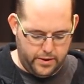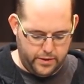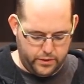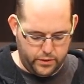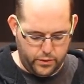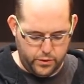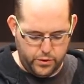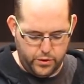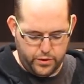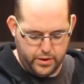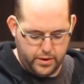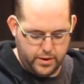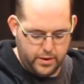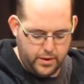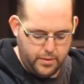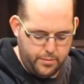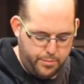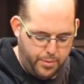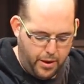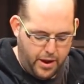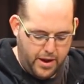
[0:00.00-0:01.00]
So you
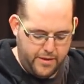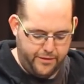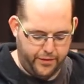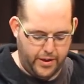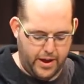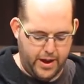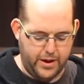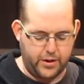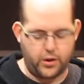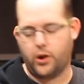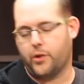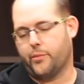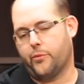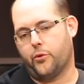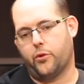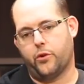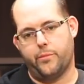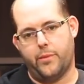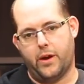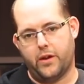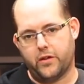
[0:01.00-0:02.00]
can buy flak
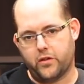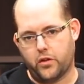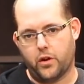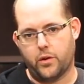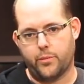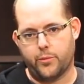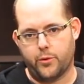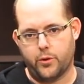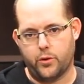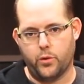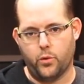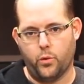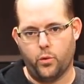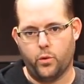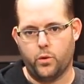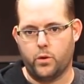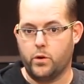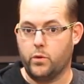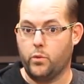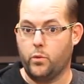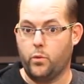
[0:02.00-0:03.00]
armor or mesh armor
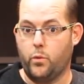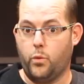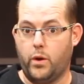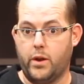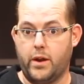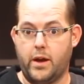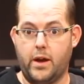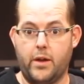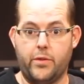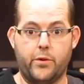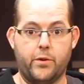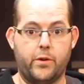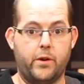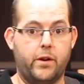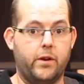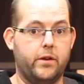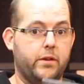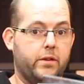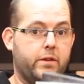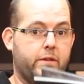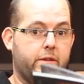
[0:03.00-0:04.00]
or what
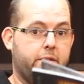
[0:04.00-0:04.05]
other